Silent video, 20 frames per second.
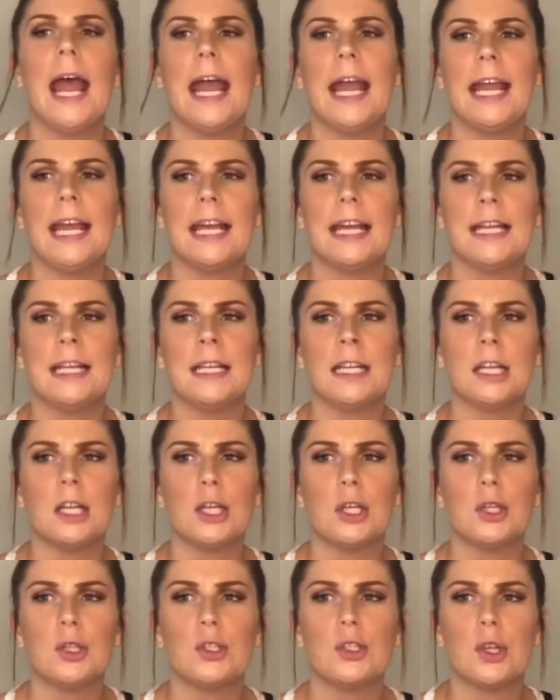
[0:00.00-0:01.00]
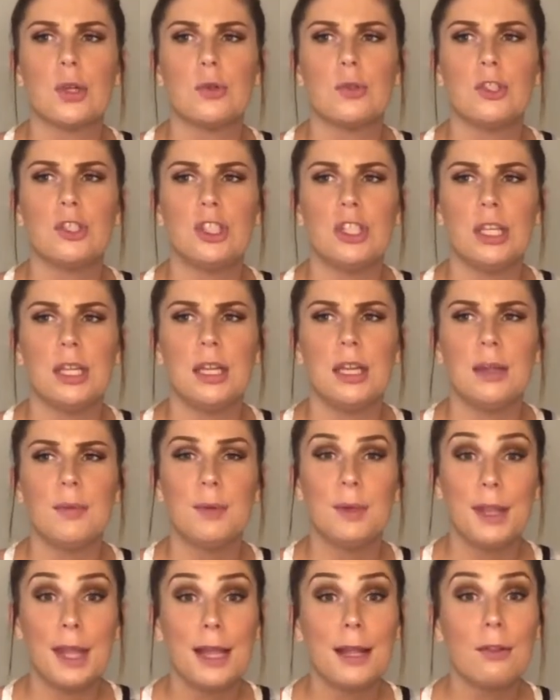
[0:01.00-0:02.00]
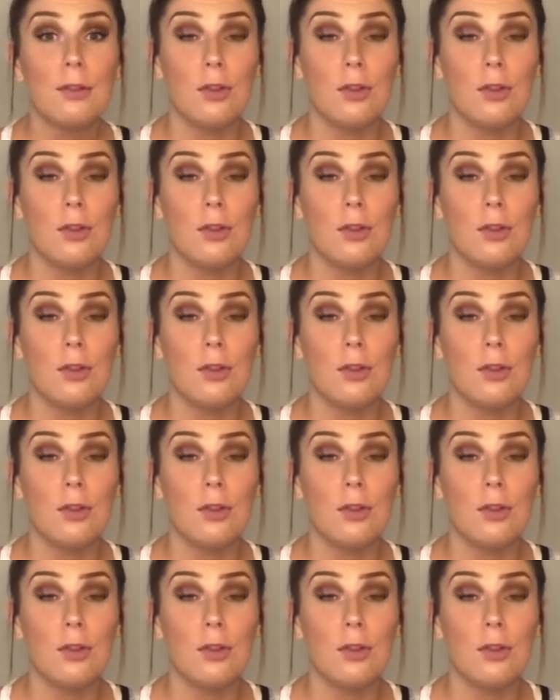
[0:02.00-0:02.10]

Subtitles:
And so she would like